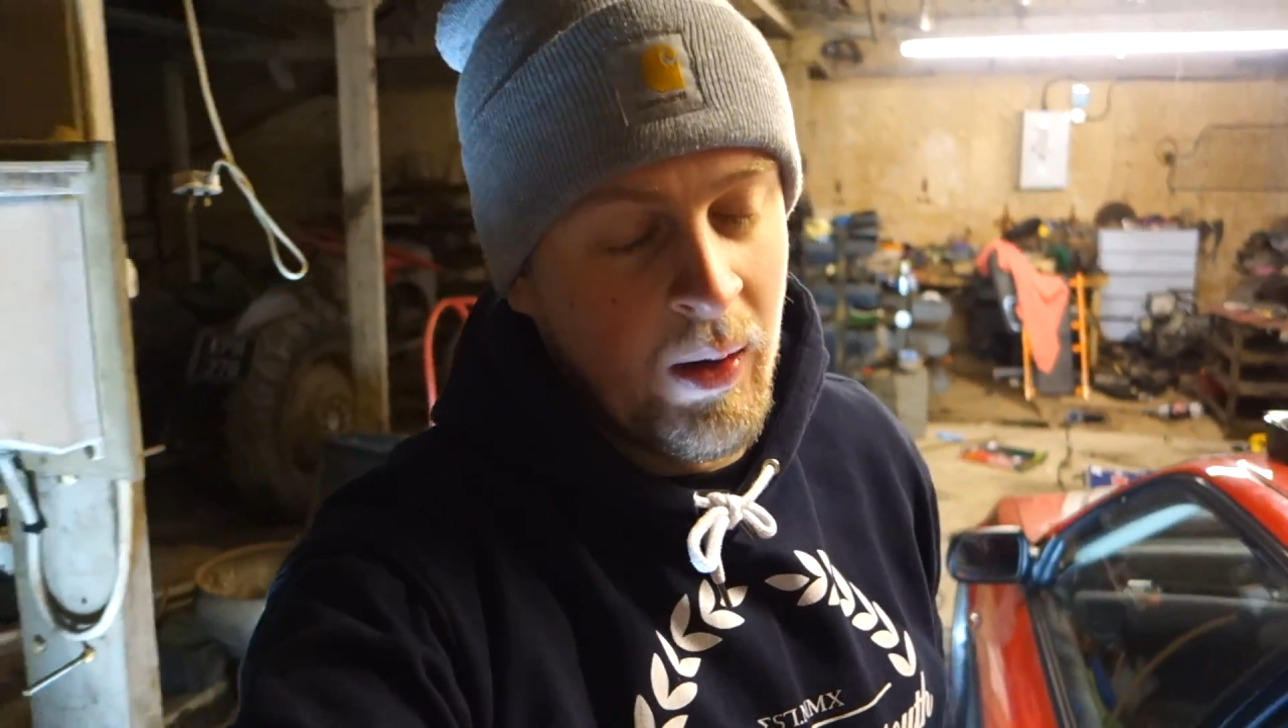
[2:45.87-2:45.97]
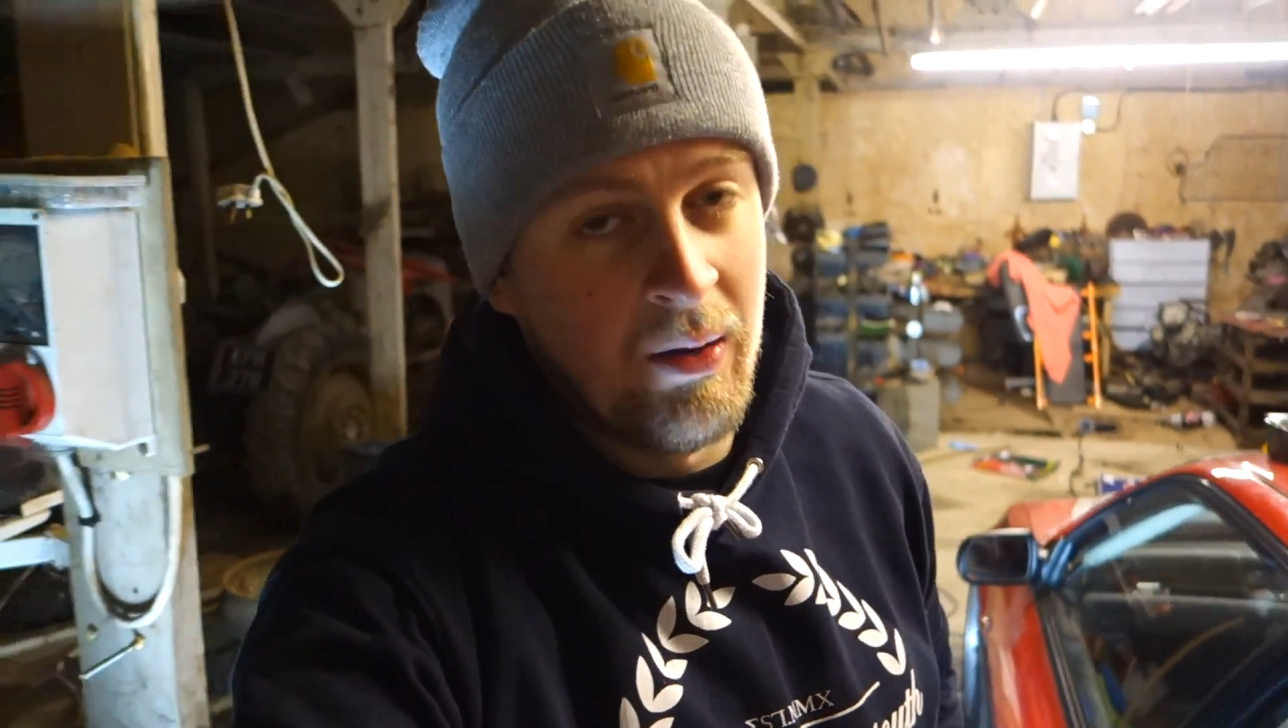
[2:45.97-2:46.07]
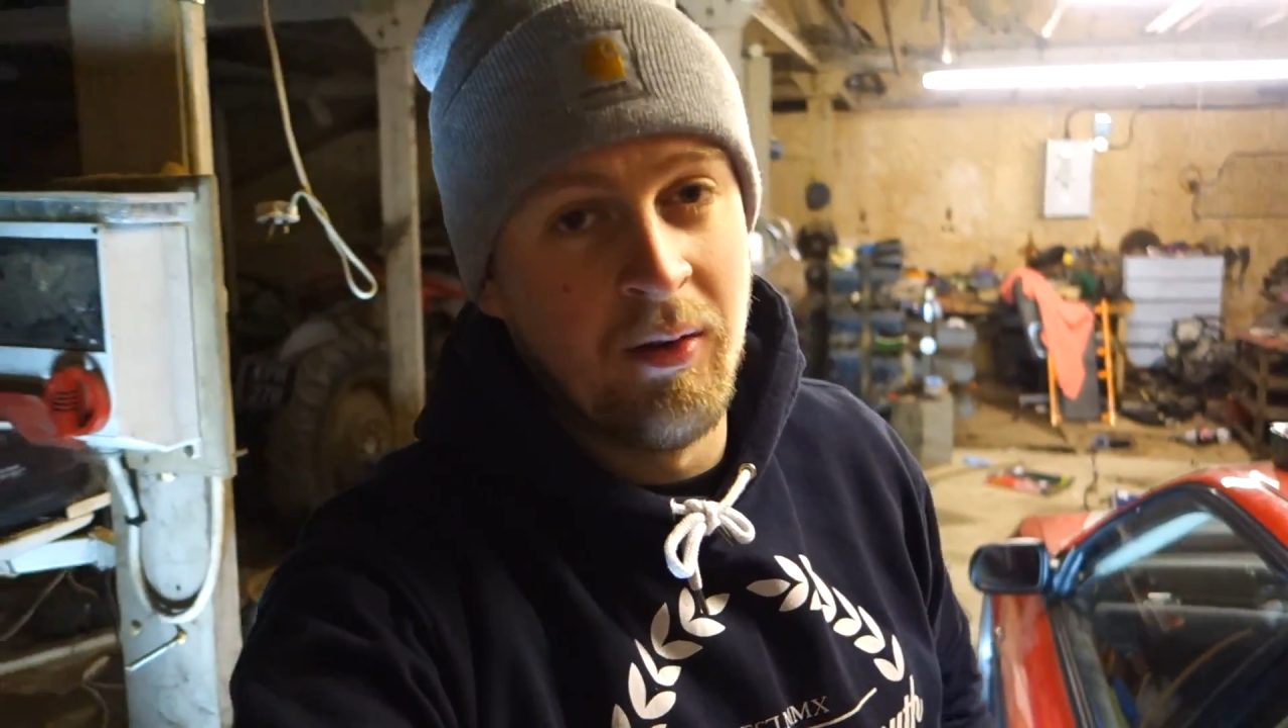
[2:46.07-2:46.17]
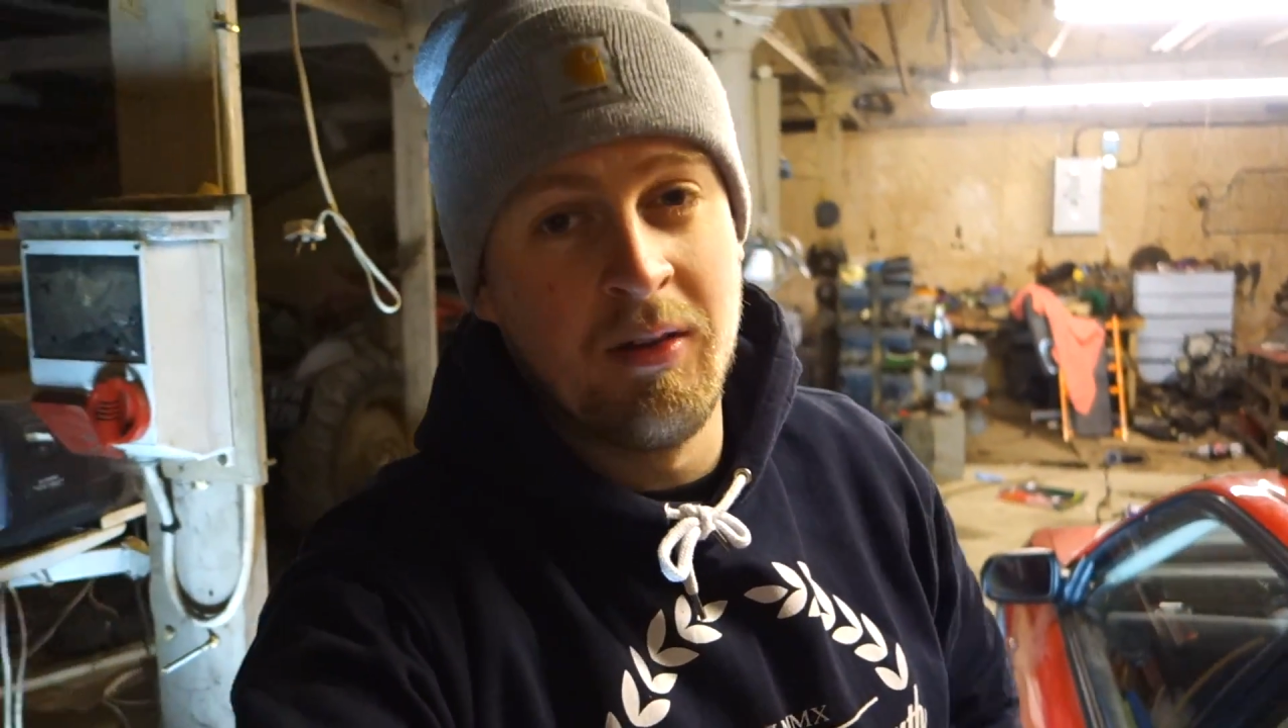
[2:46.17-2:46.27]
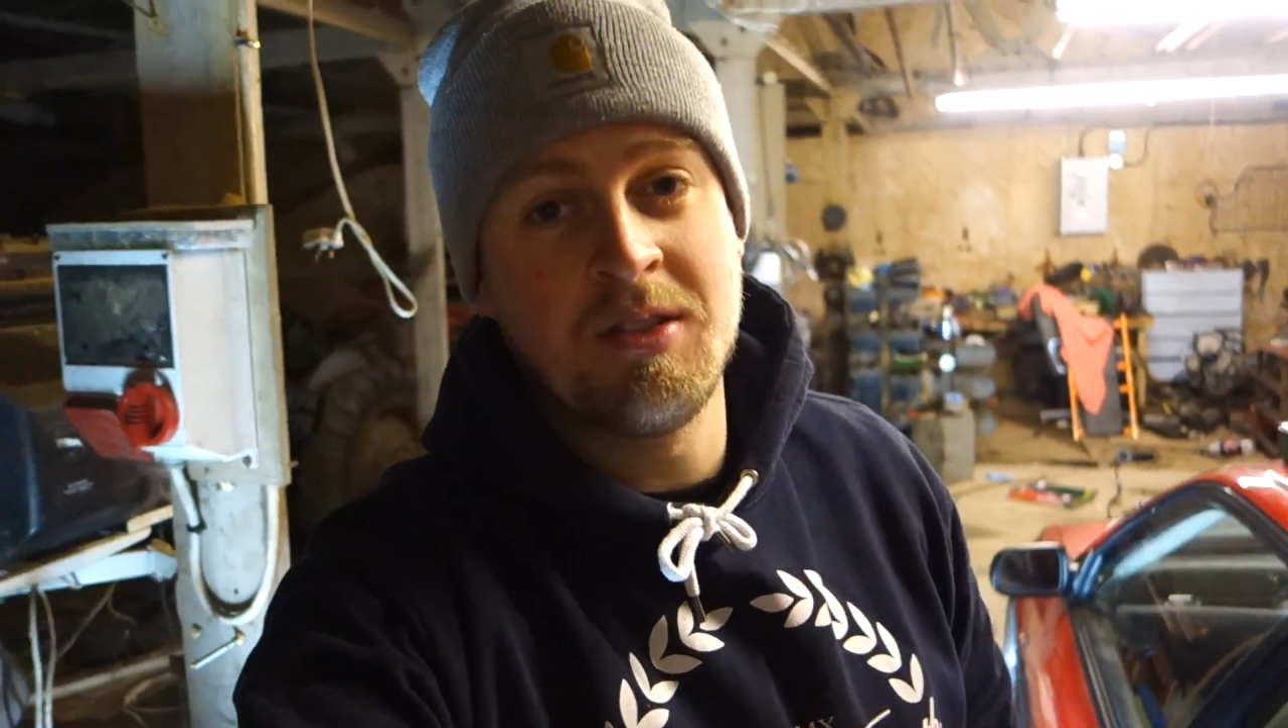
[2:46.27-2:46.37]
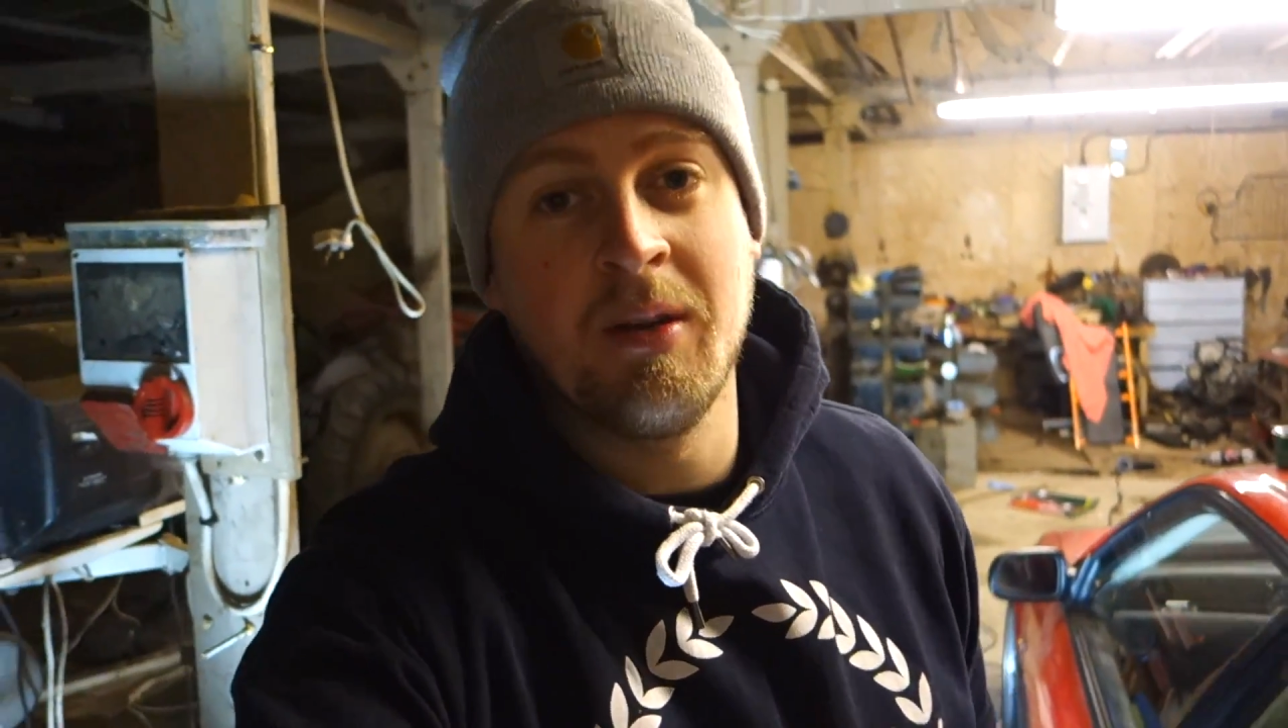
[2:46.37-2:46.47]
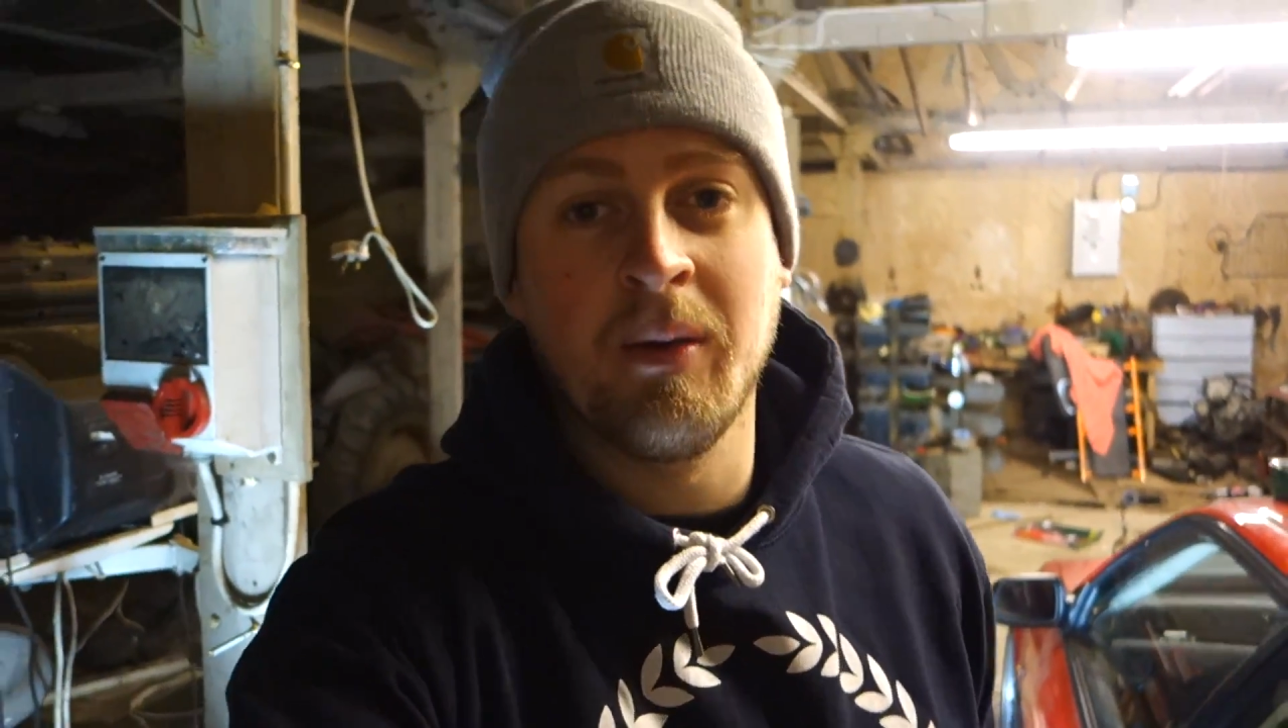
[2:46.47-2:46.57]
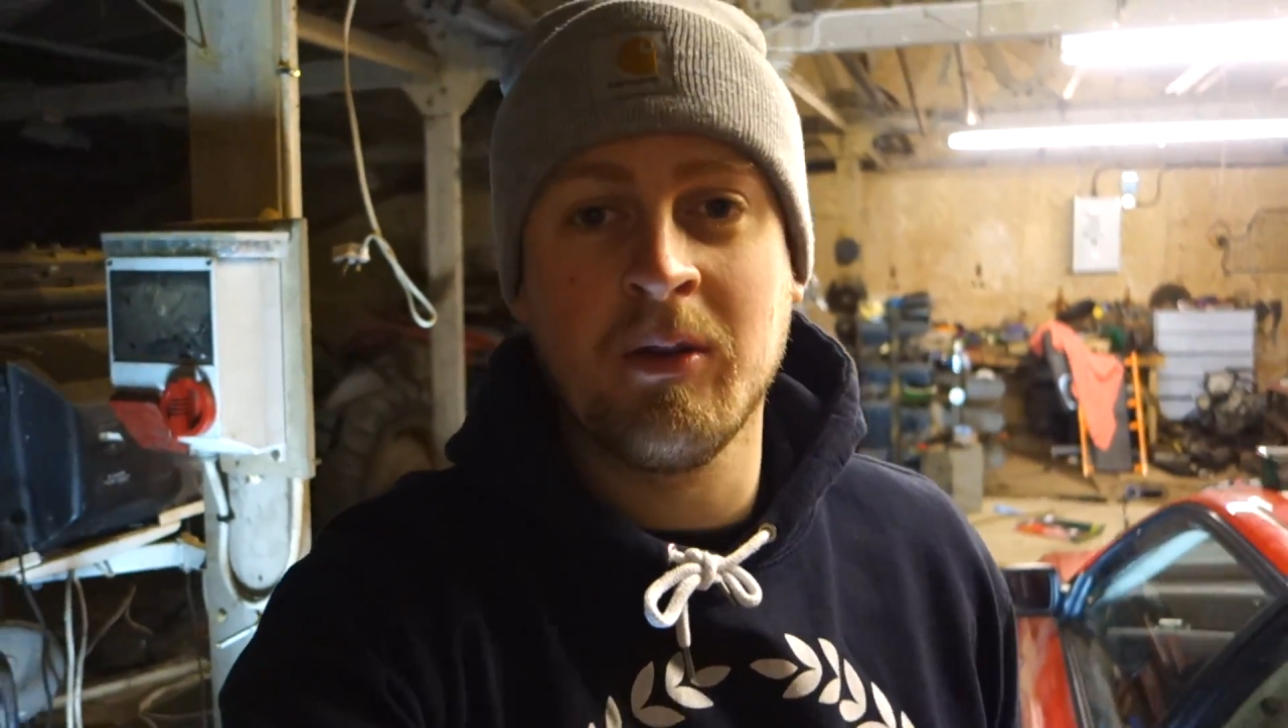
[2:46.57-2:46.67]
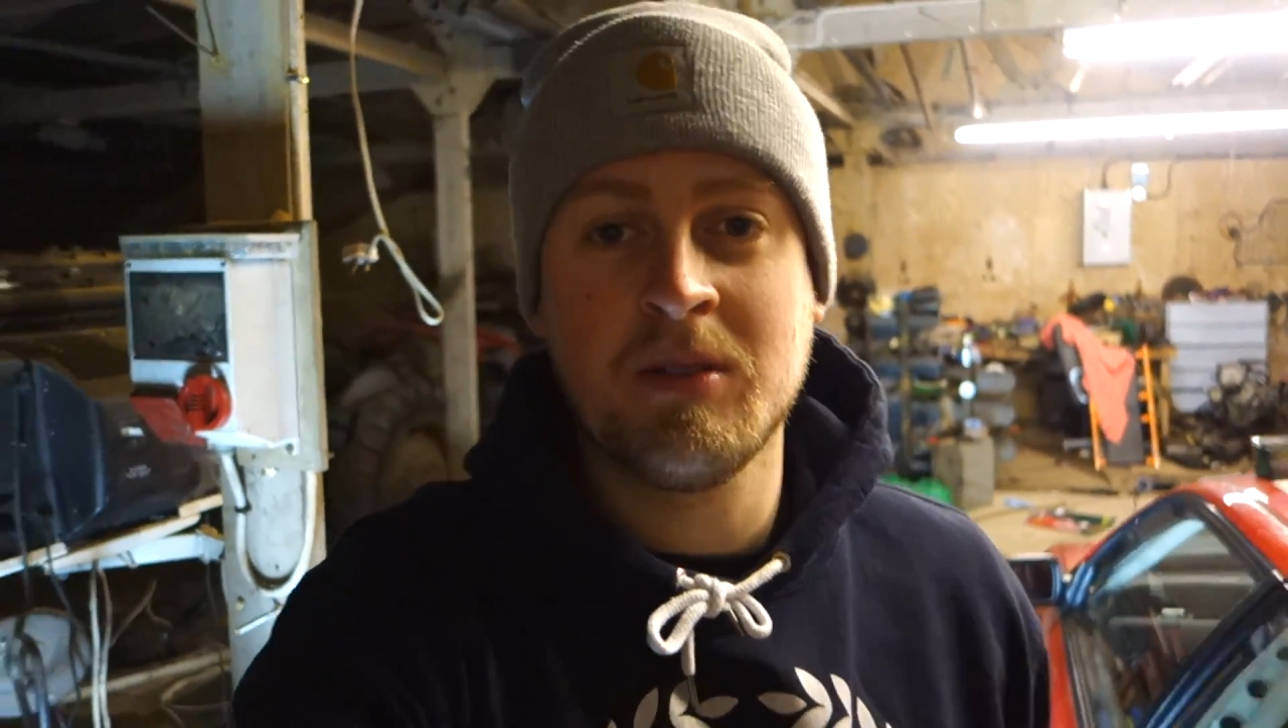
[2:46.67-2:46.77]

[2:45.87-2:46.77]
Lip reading: well not the steering wheel